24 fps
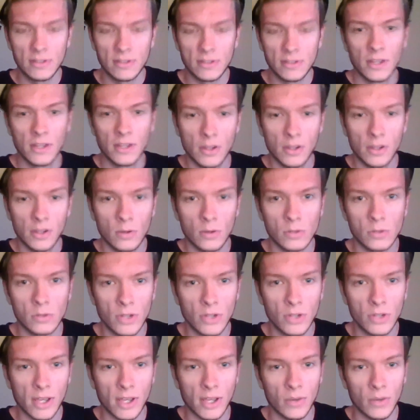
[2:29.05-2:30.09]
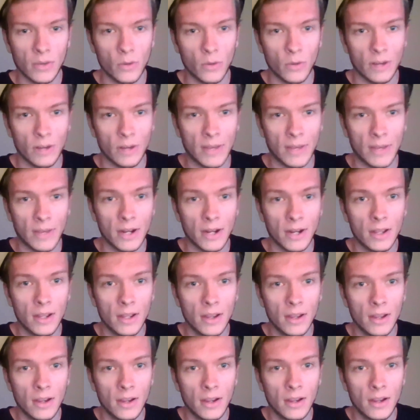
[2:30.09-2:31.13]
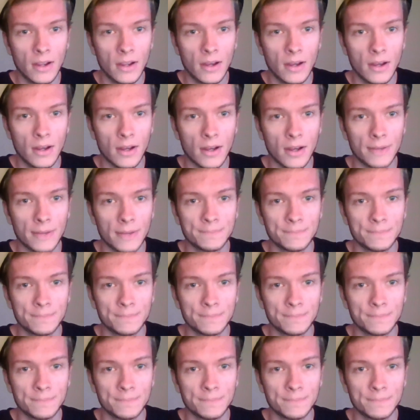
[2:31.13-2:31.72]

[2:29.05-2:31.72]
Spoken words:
go look at what I'm at, um,